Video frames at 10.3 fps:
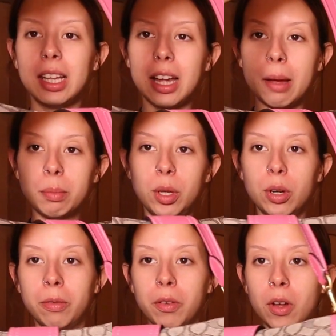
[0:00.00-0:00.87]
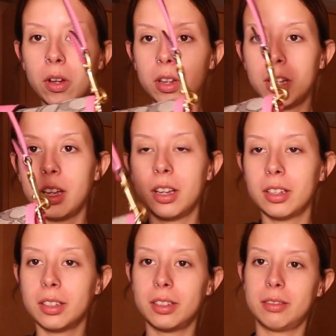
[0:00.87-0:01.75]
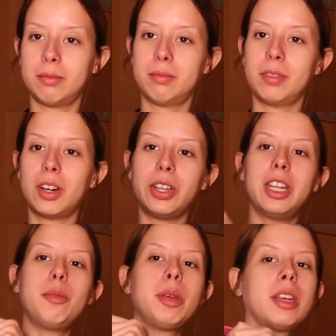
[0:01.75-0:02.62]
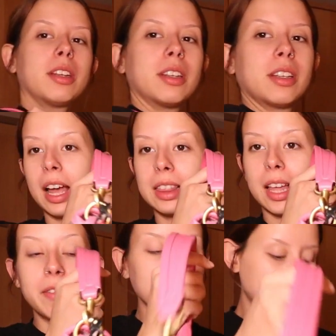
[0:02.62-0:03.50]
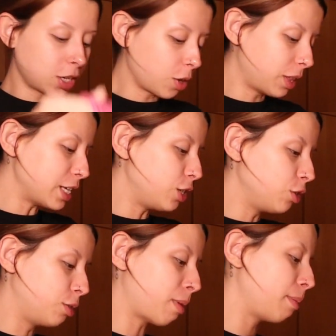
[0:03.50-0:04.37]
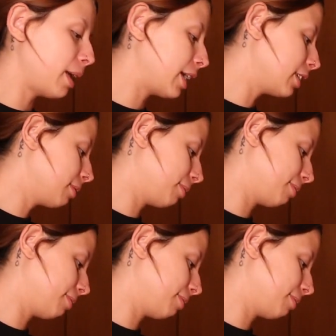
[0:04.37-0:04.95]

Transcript: Look how beautiful. Are you kidding me? I love it. So thank you to my man.